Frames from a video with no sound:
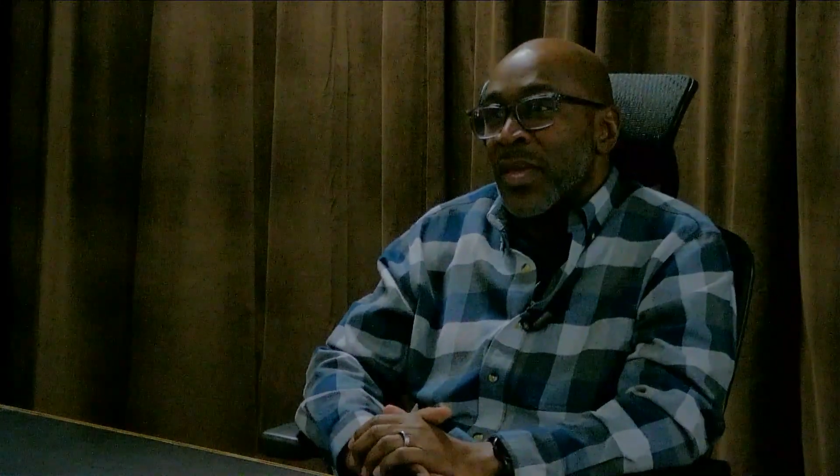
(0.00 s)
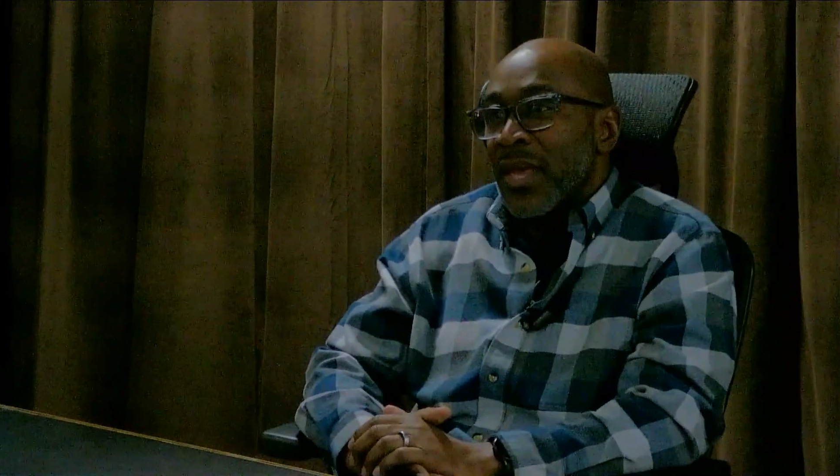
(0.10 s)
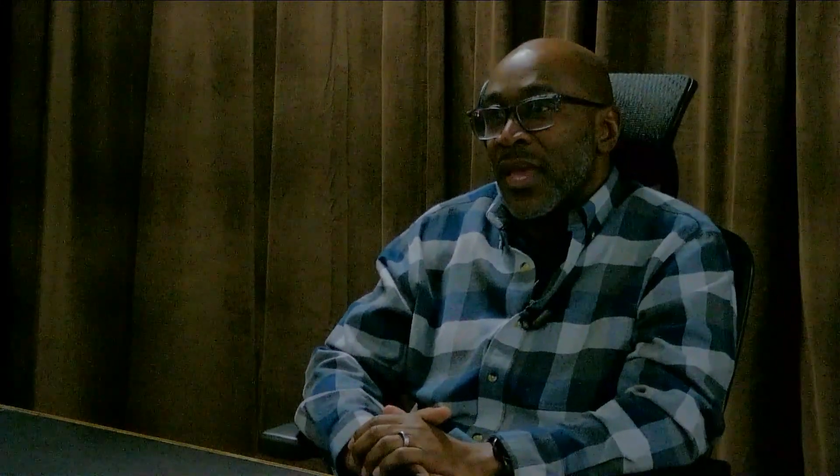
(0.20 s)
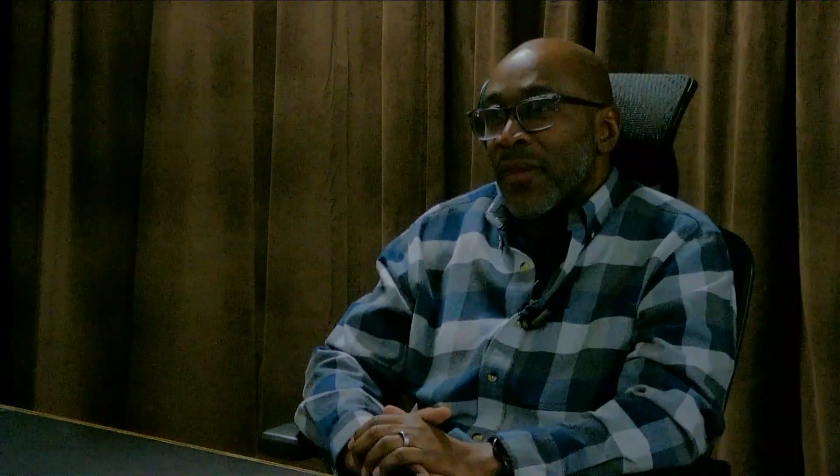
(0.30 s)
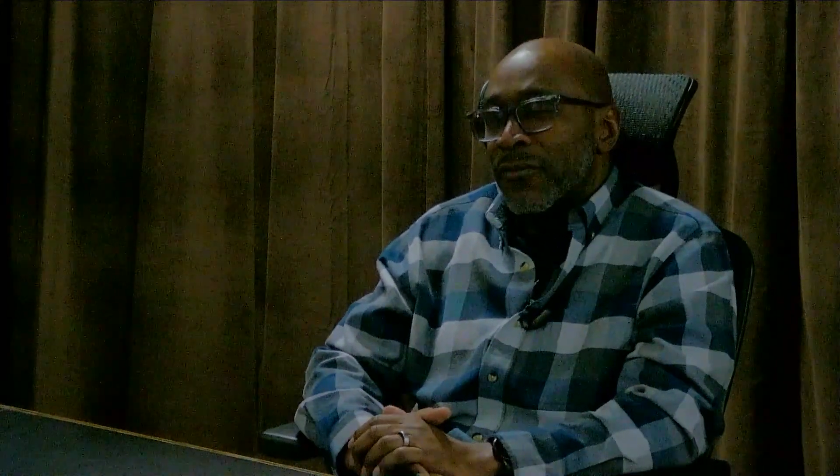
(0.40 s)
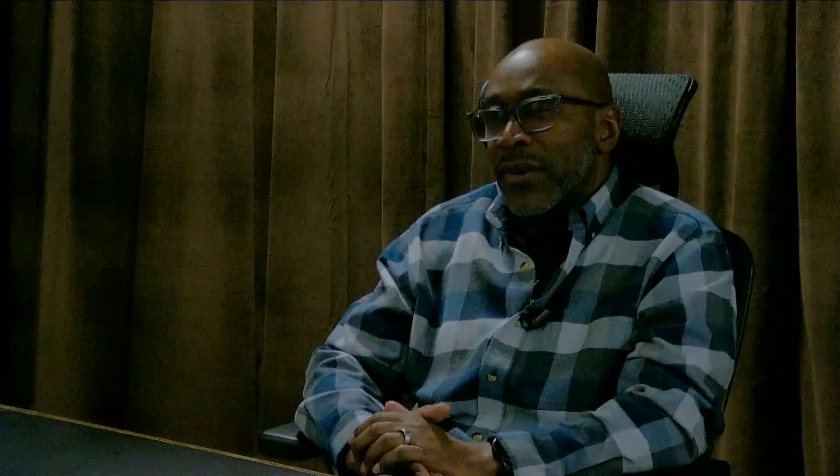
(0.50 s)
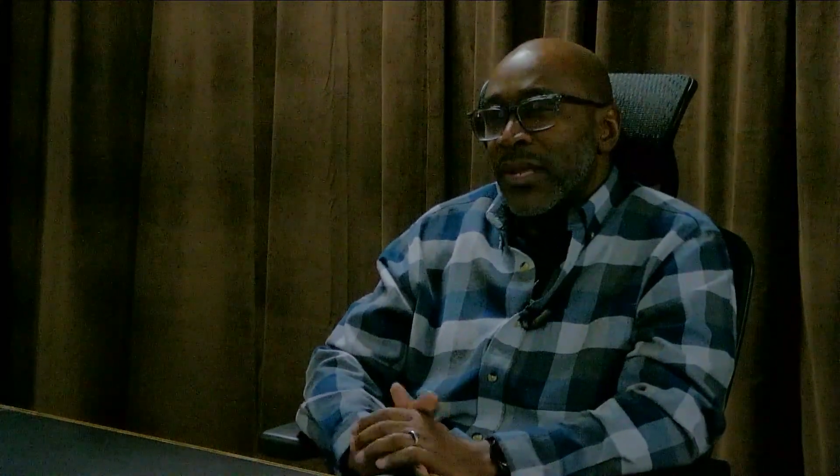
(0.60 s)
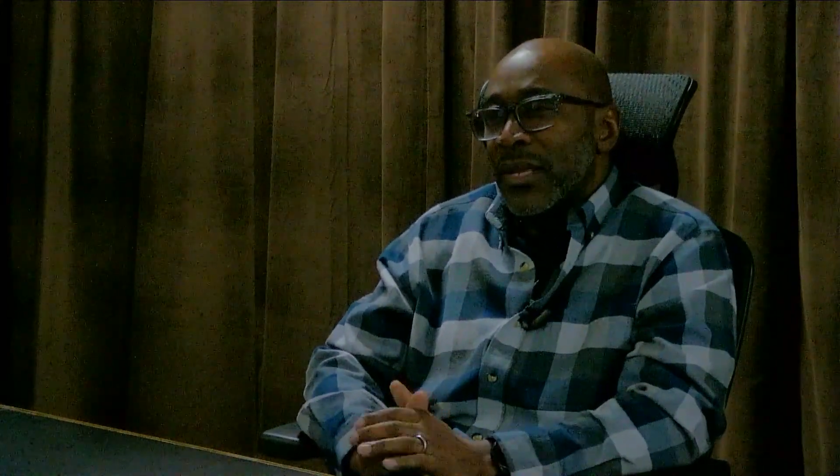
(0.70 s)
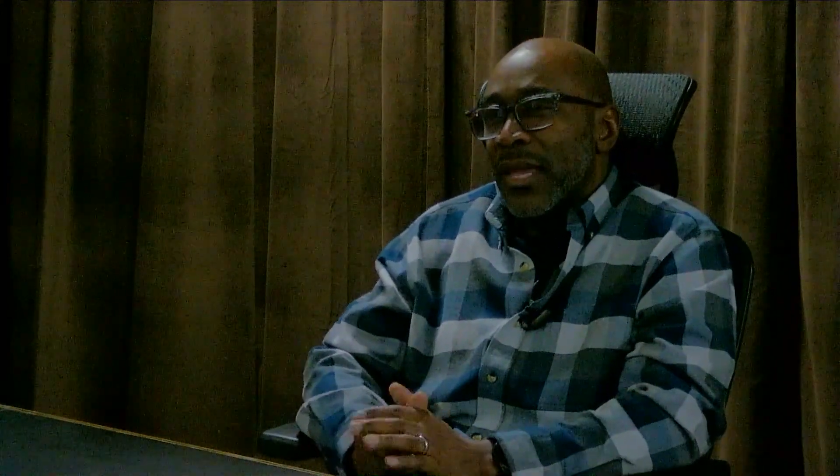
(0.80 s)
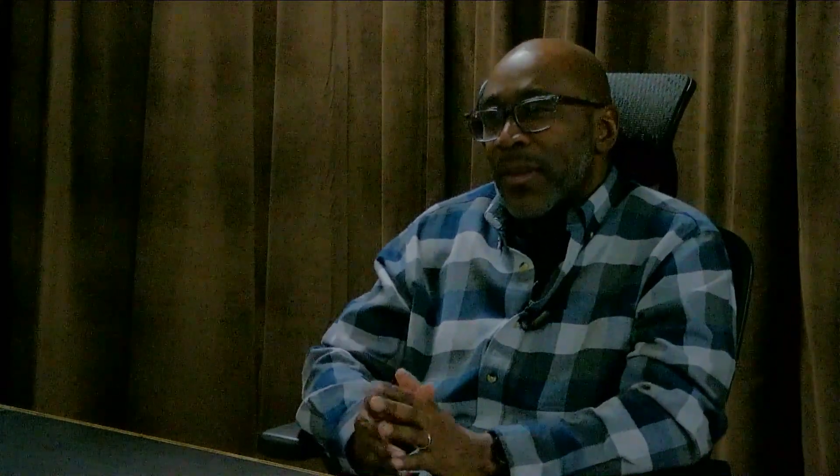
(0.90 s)
And
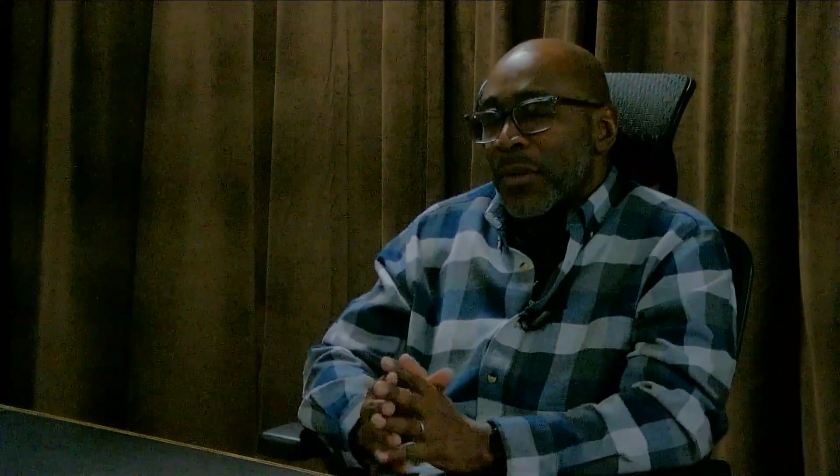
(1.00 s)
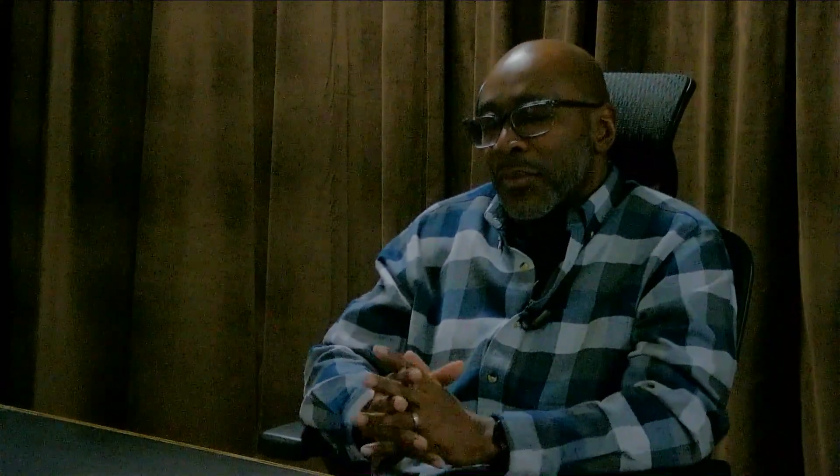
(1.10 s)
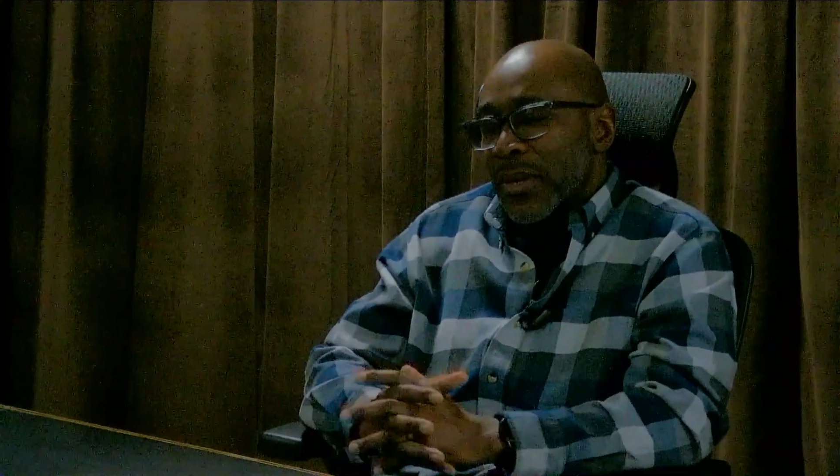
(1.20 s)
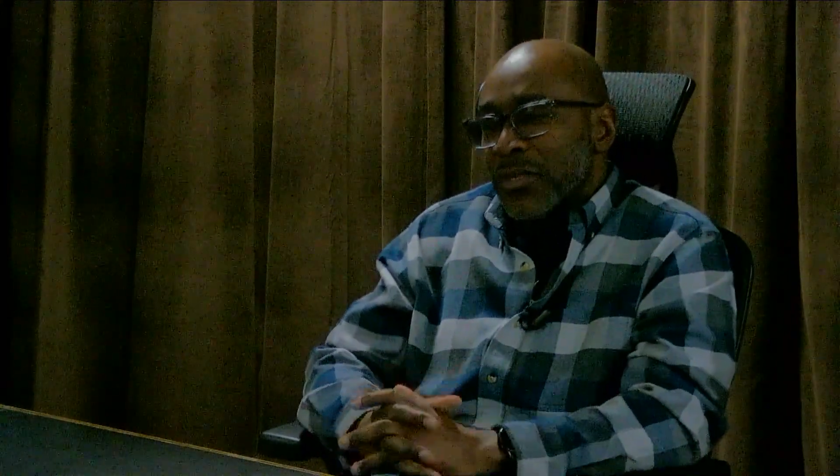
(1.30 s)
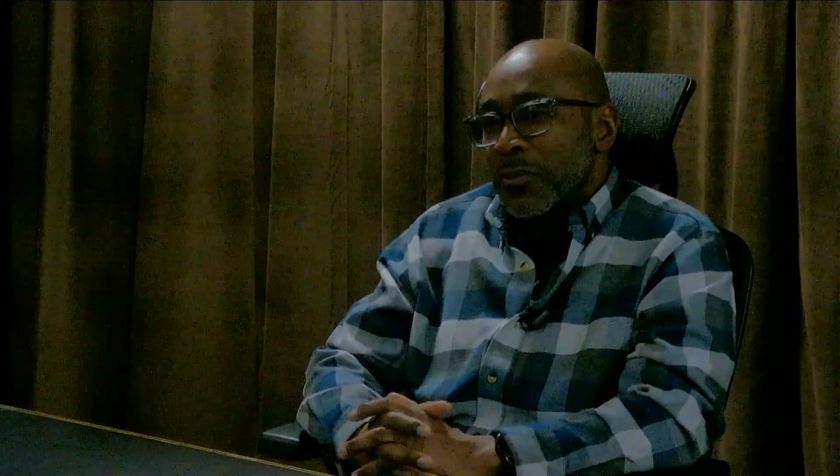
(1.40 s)
Franklin came up here and